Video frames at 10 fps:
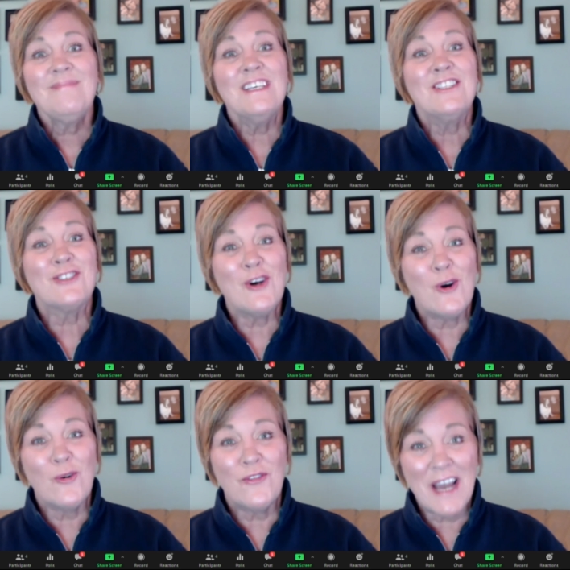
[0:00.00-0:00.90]

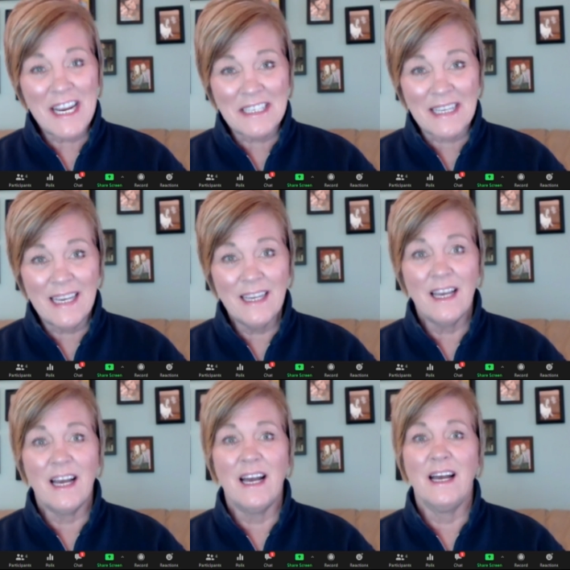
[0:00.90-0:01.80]
so finally,
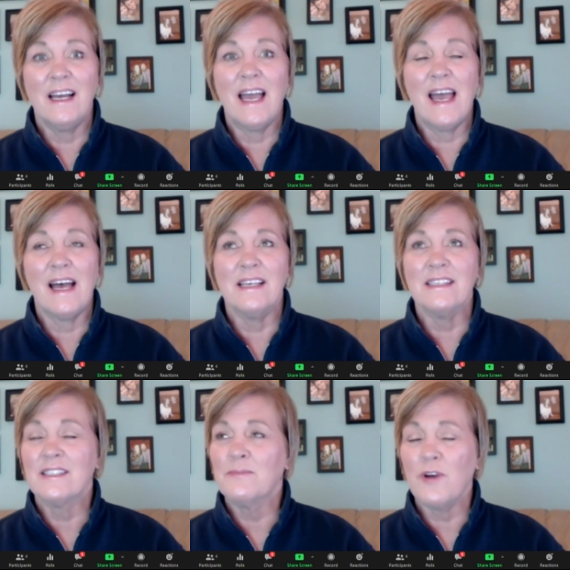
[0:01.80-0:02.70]
uh,
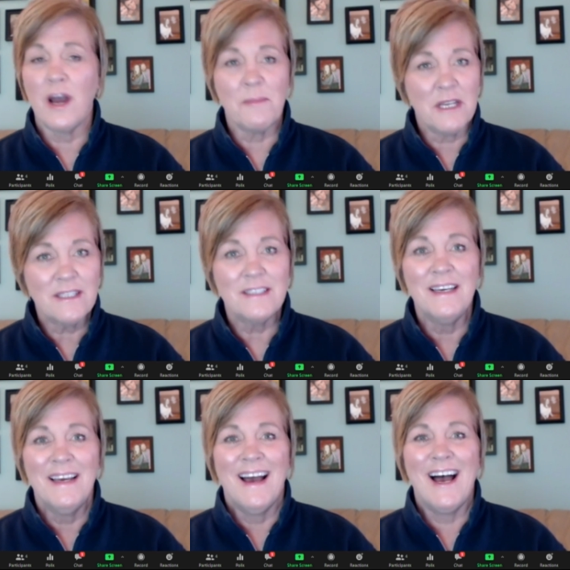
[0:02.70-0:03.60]
as promised,
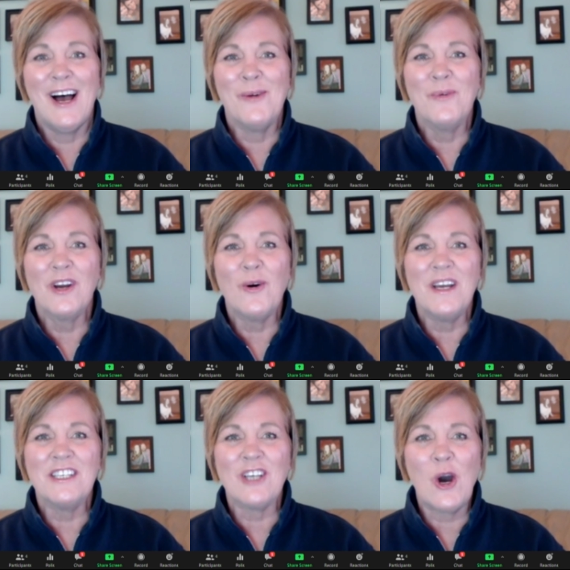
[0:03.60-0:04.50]
uh, we're
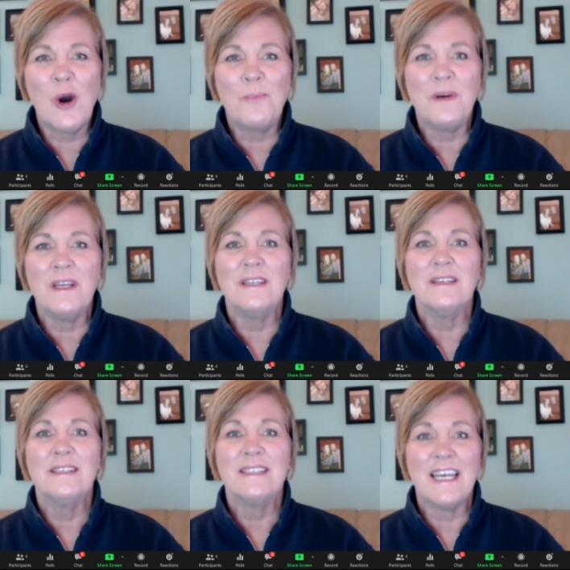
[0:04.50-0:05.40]
going to open
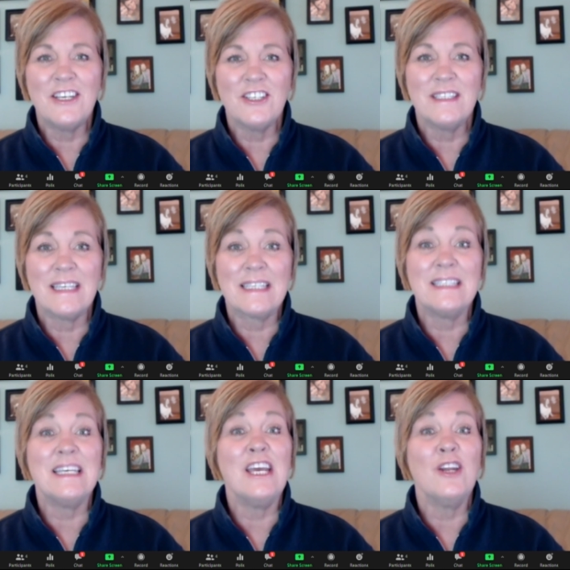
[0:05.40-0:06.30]
station
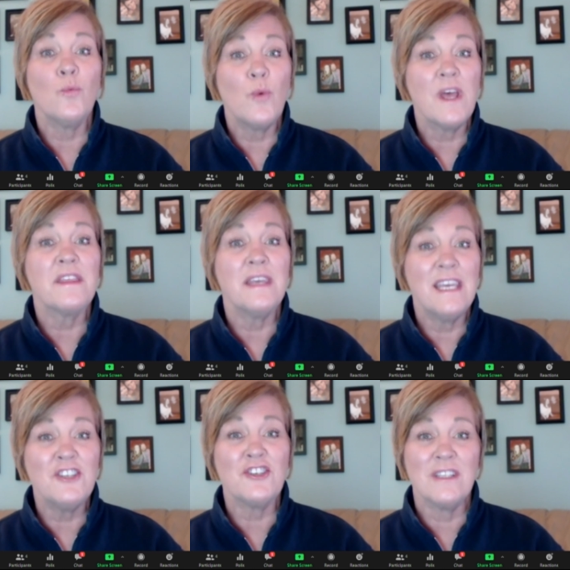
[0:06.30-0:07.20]
16 with
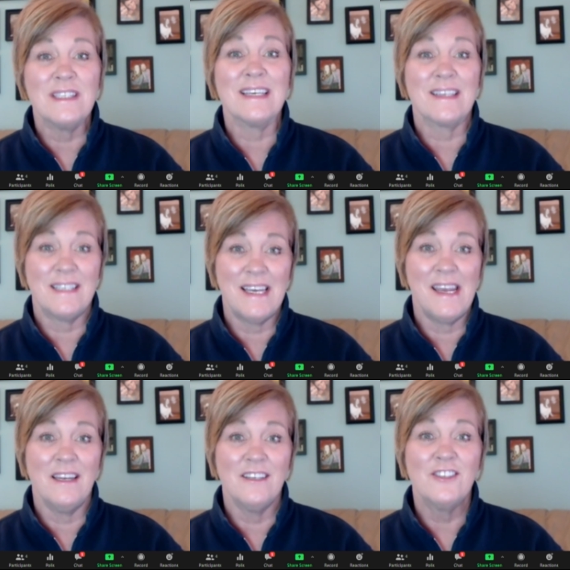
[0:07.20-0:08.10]
engine
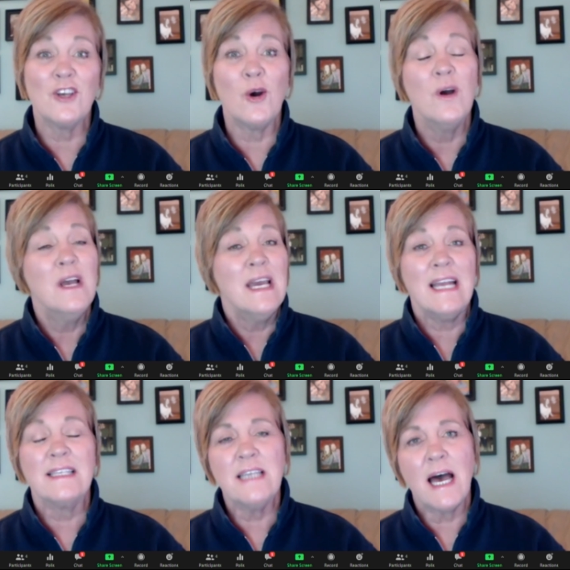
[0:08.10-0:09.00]
16. So
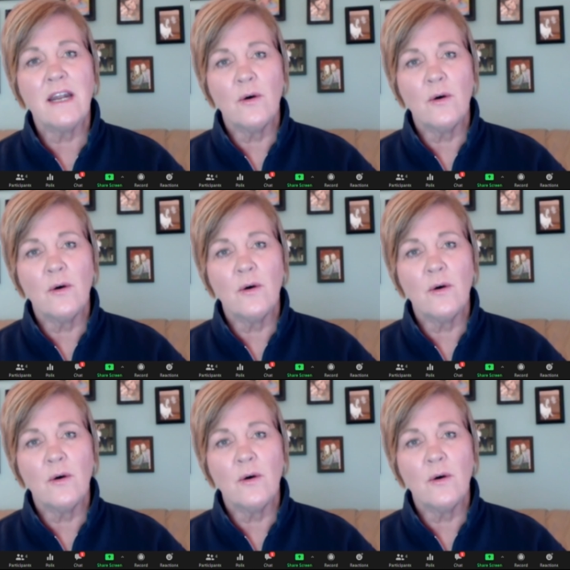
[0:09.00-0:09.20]
it's not